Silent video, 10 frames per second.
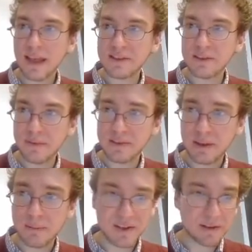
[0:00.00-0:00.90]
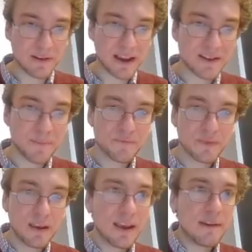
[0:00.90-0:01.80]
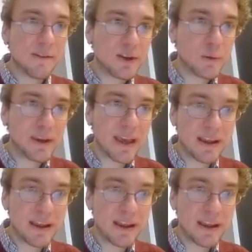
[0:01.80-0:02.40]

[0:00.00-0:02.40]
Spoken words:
That's the missing fact. If I do a